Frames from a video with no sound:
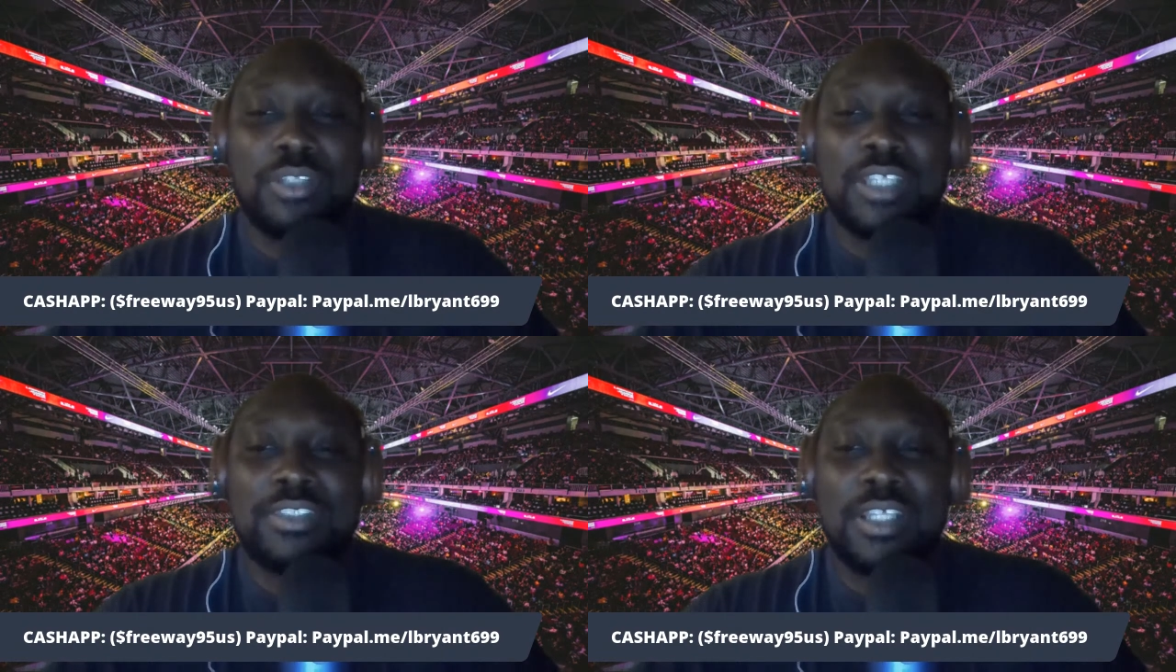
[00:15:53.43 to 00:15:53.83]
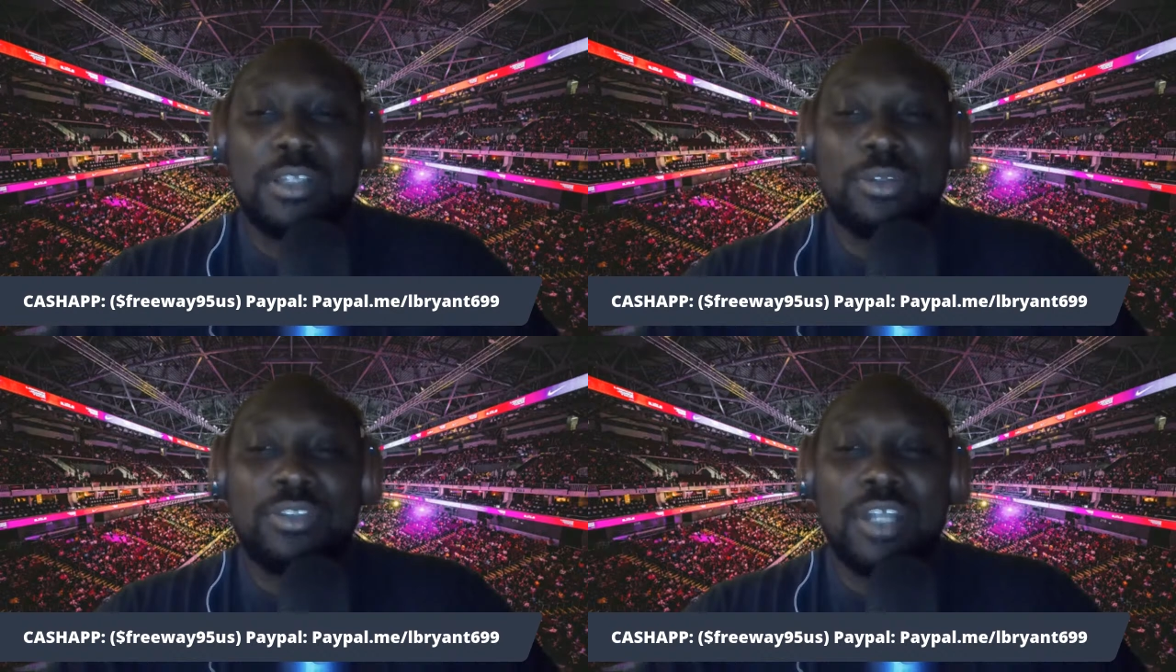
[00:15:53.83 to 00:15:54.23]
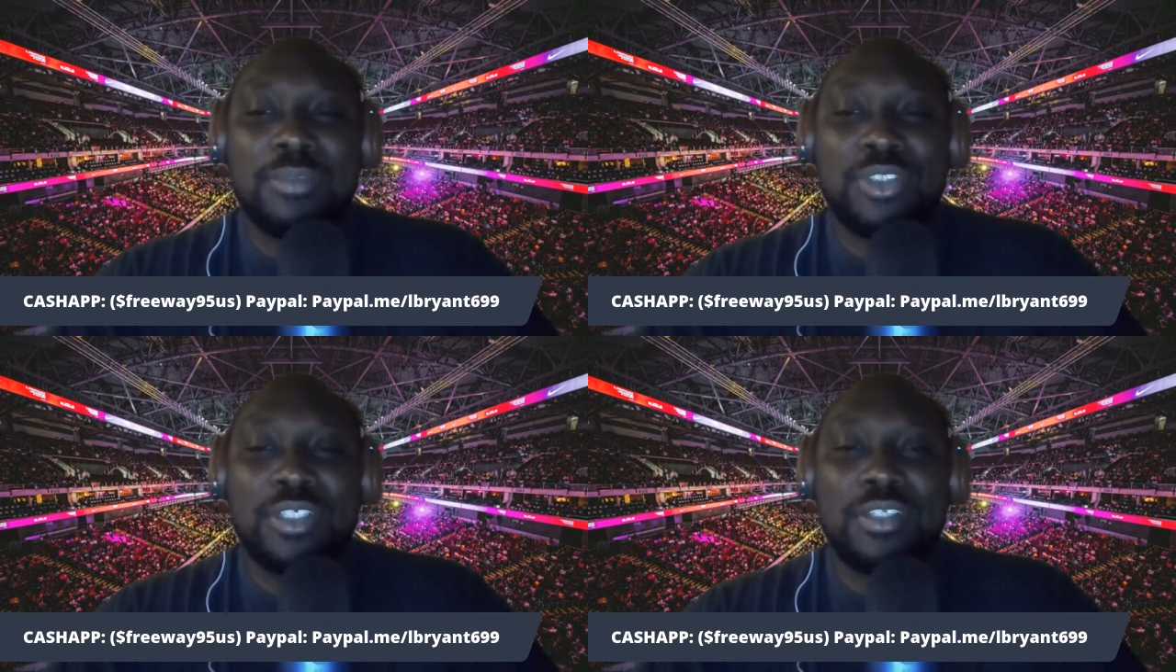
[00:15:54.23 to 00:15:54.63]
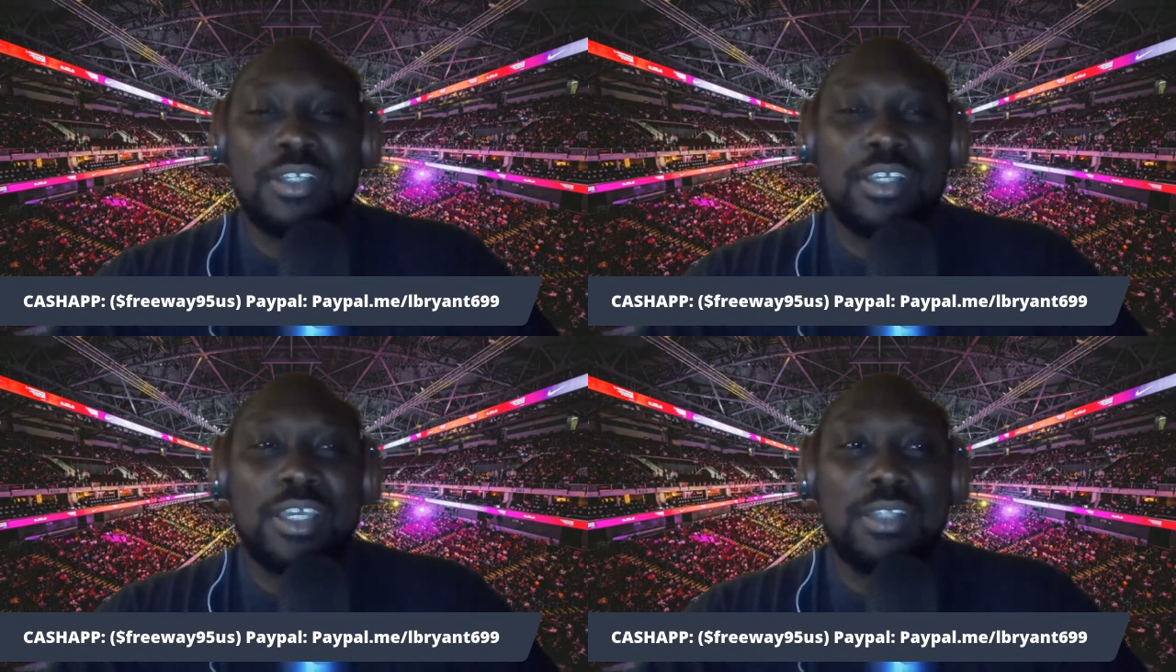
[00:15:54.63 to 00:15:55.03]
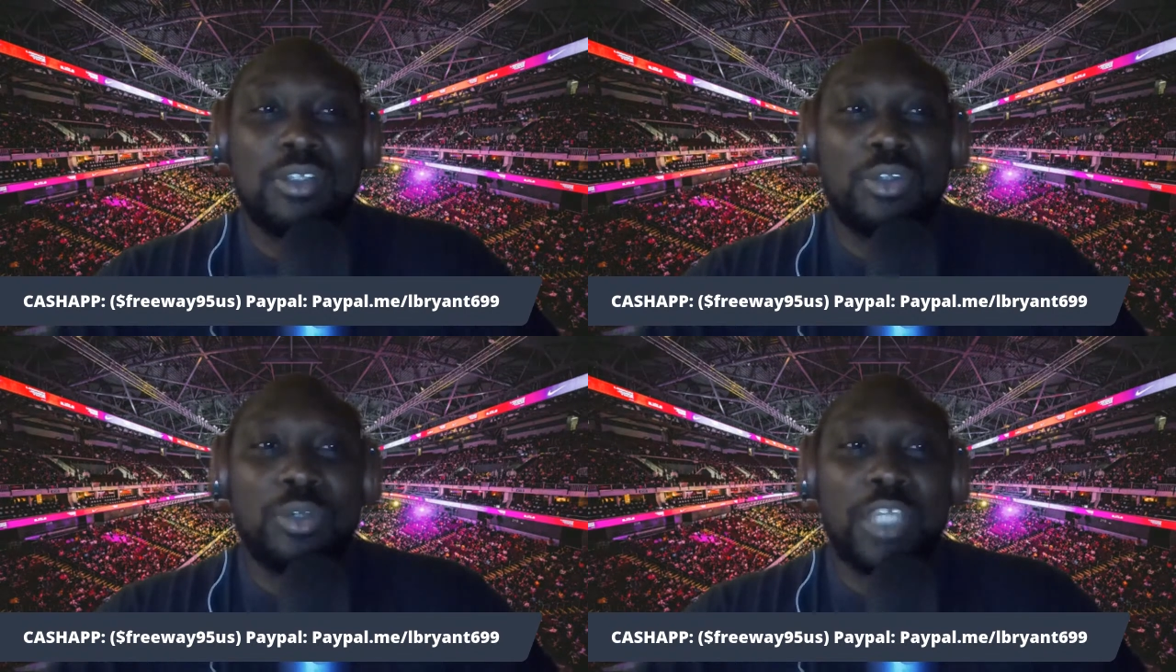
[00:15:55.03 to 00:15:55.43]
They say little dumb shit to get
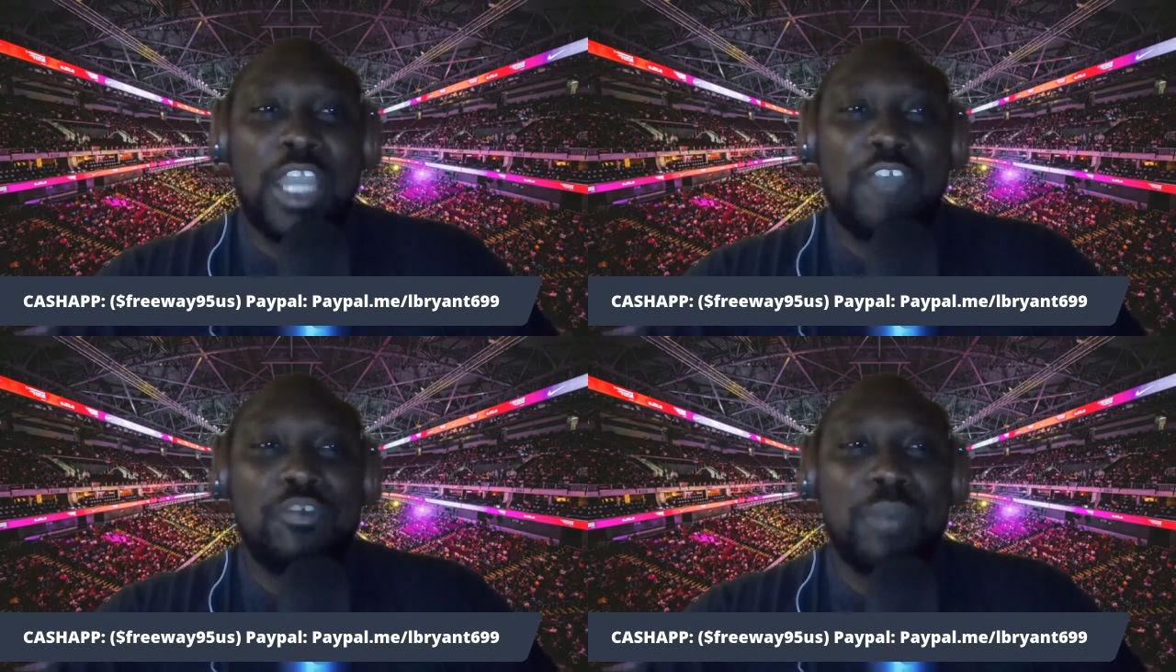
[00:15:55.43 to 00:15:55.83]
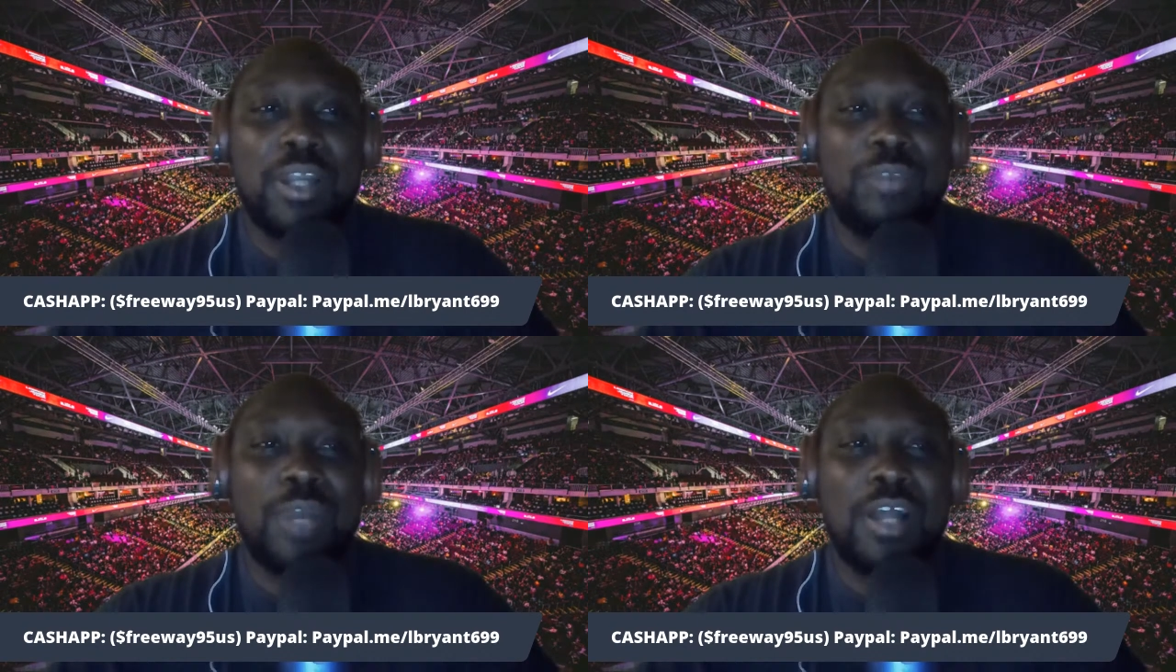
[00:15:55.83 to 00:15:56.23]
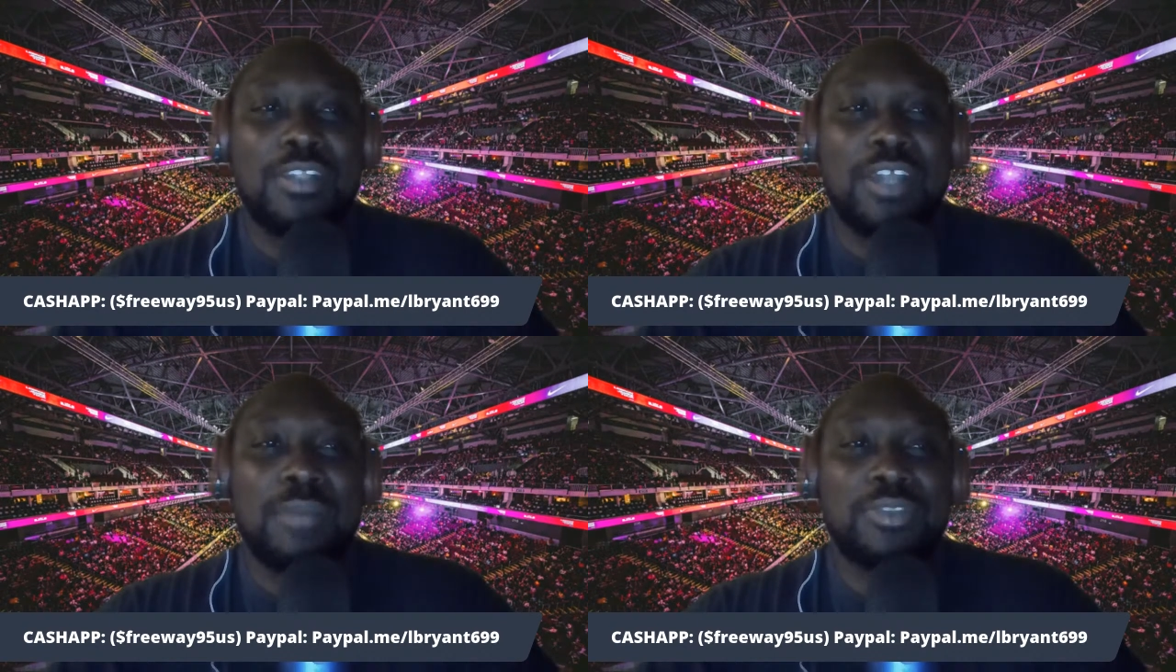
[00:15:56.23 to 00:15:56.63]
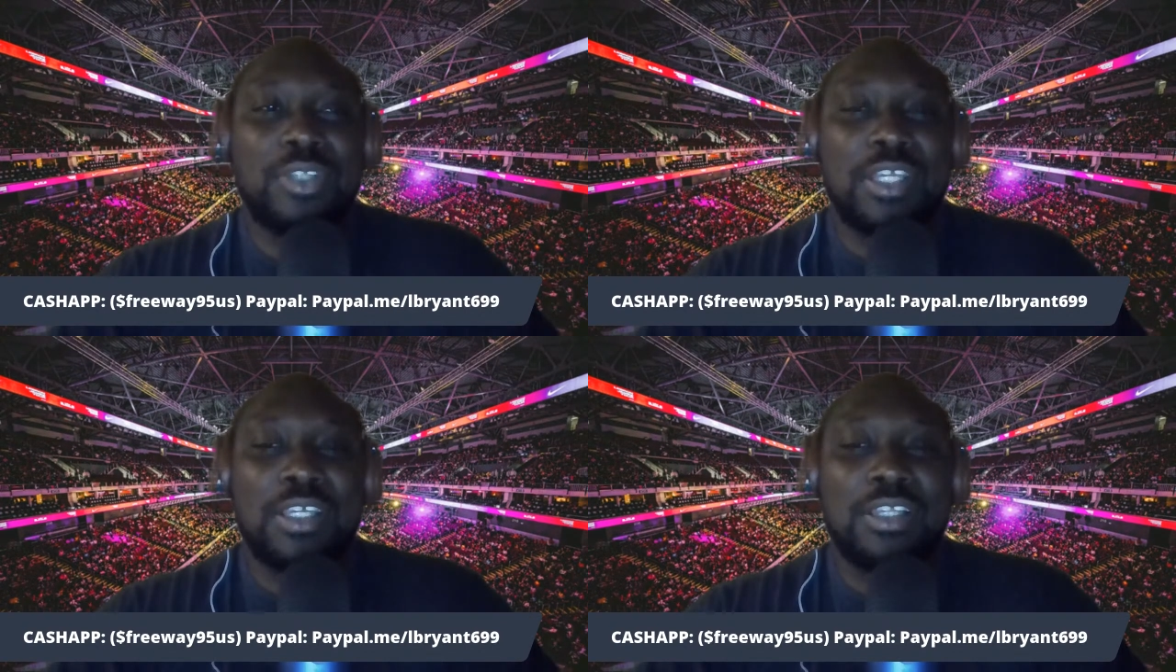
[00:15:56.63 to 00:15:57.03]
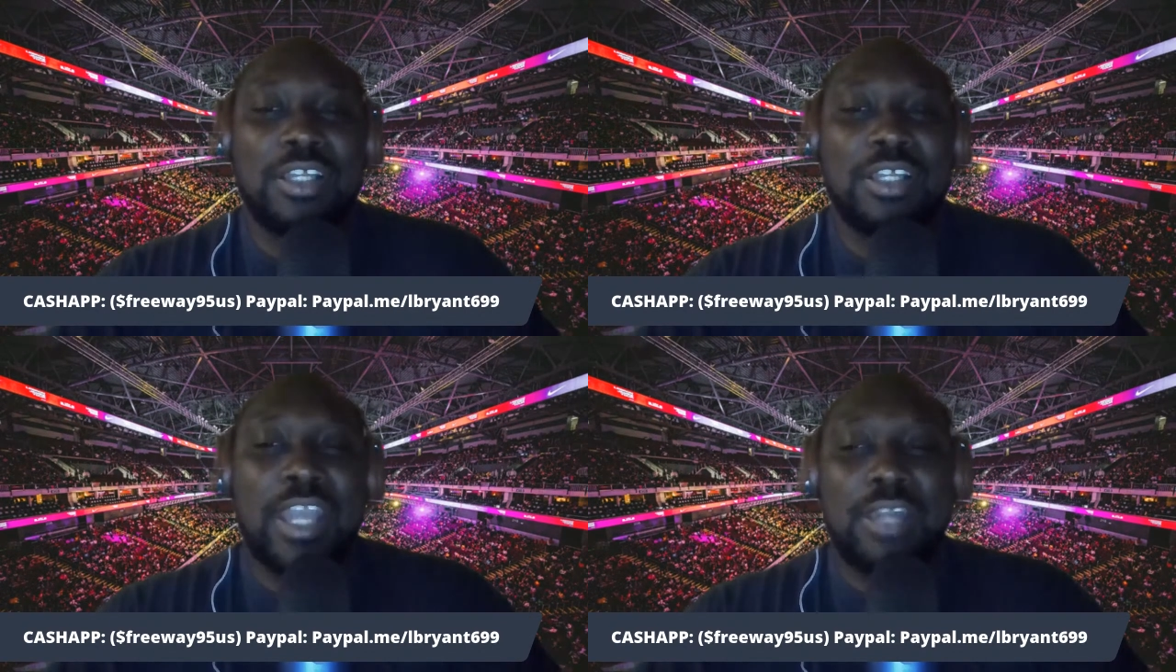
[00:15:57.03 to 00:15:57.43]
everybody riled up so they can
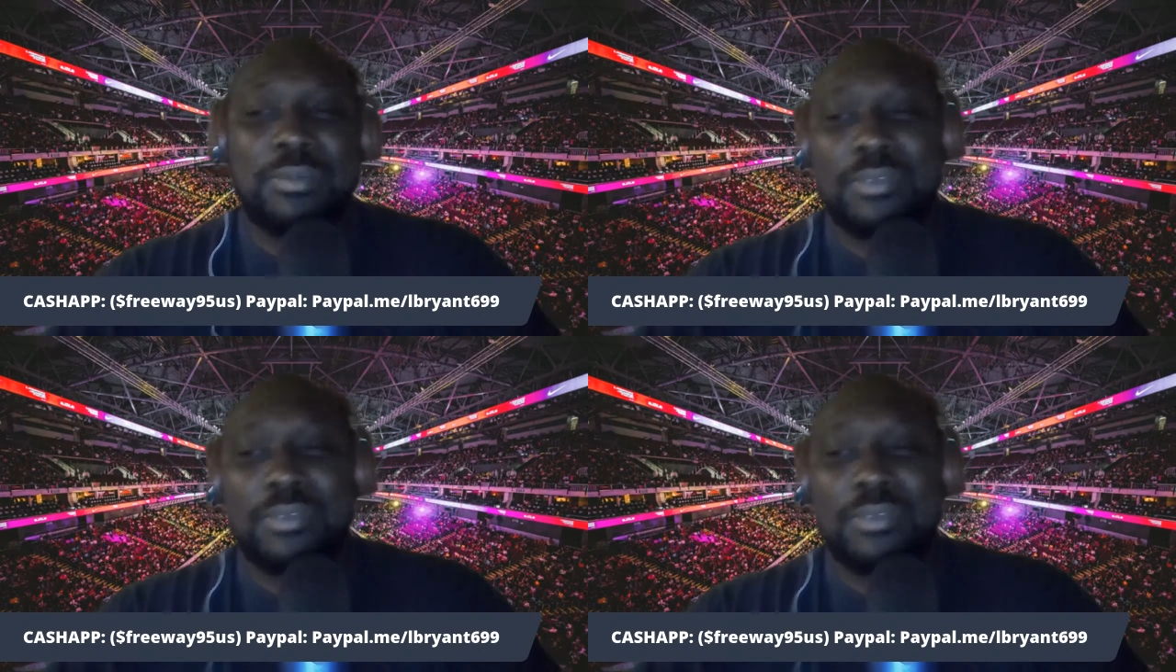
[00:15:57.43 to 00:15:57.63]
look at them.